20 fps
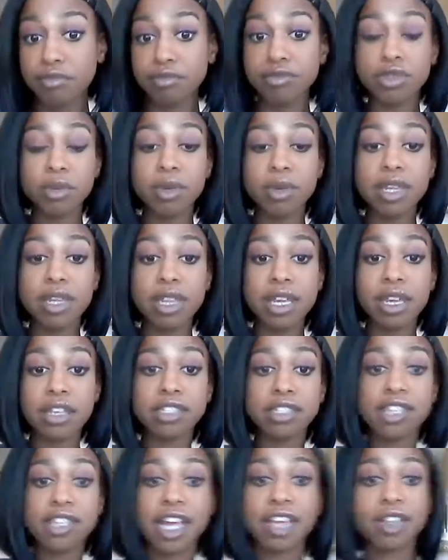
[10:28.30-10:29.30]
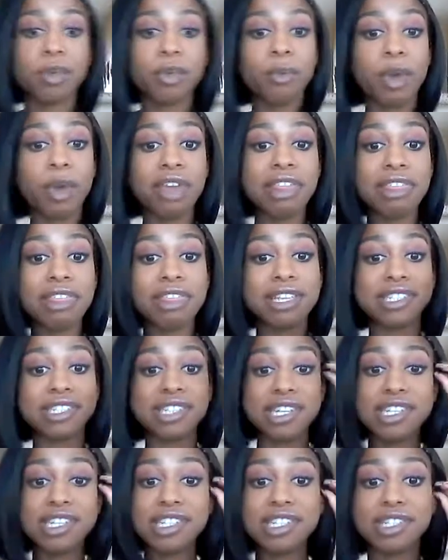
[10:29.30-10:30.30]
doing this. Like, the way that this
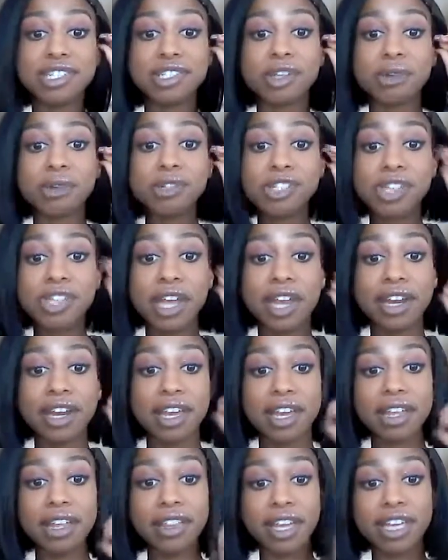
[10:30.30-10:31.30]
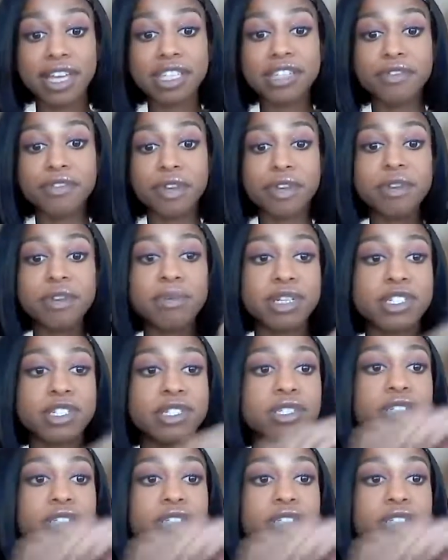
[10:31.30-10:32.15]
is so shady. Like, it's very much,